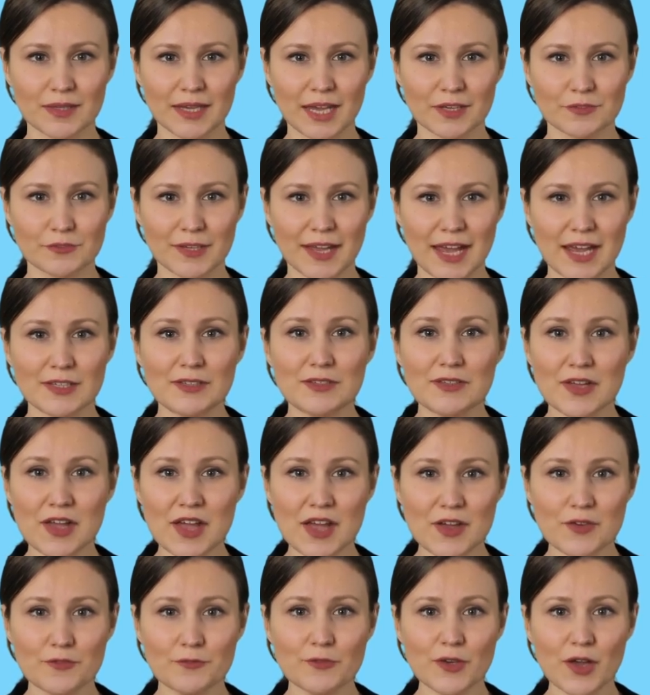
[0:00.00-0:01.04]
If yes,
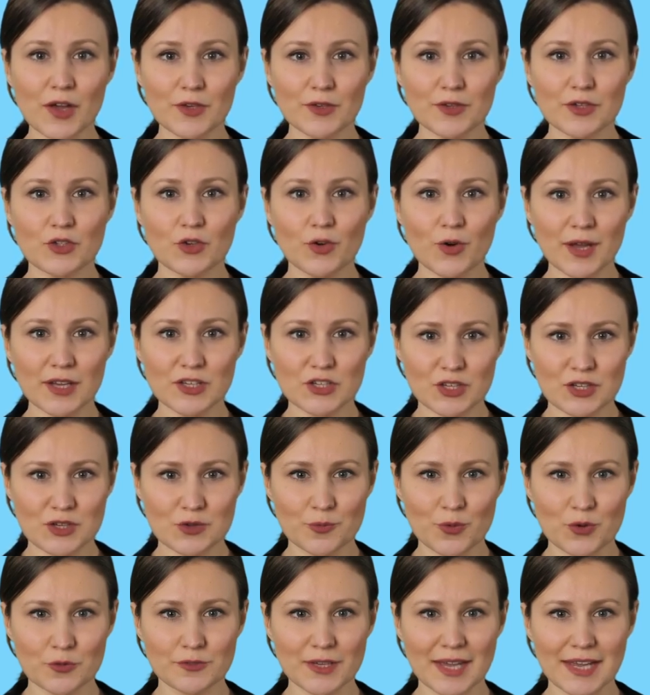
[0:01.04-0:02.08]
follow the directions
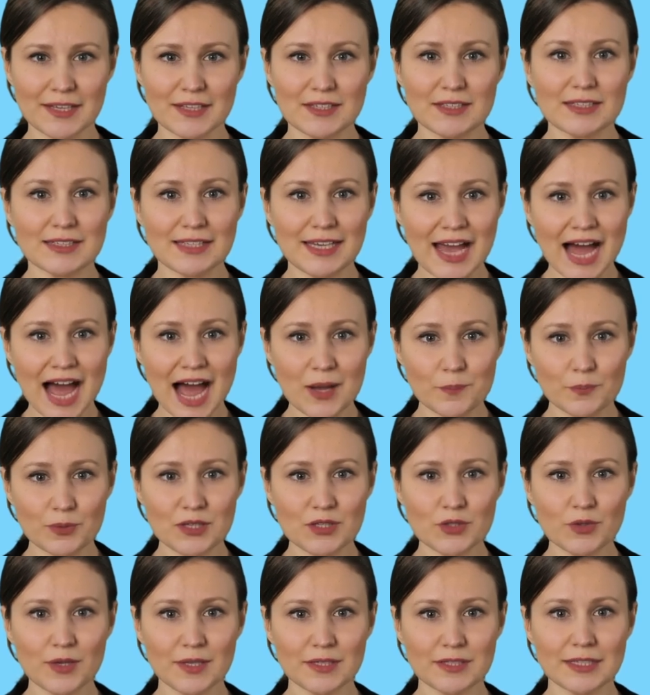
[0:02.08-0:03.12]
provided in the app to
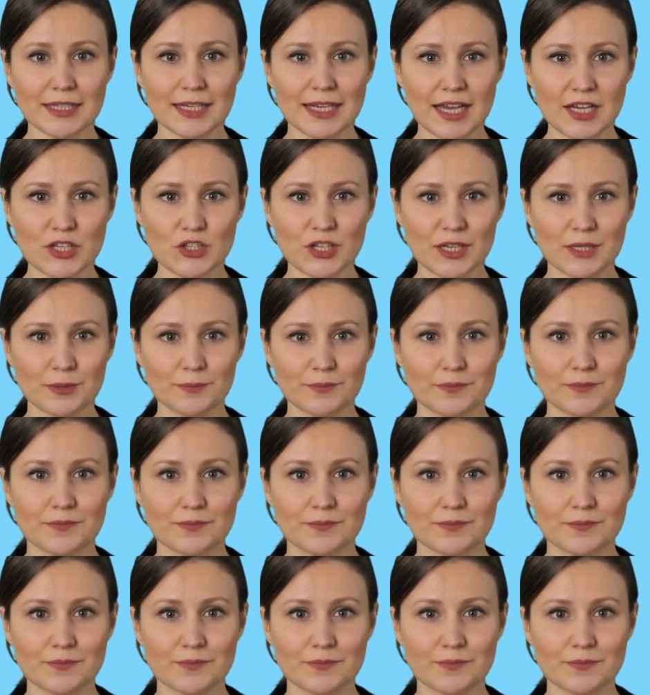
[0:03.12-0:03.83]
clear the connection.